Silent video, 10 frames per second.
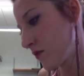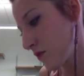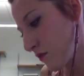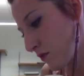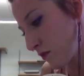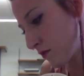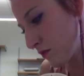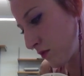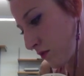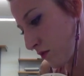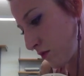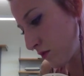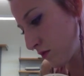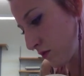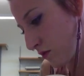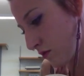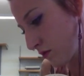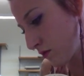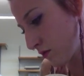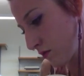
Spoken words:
Nobody speaks.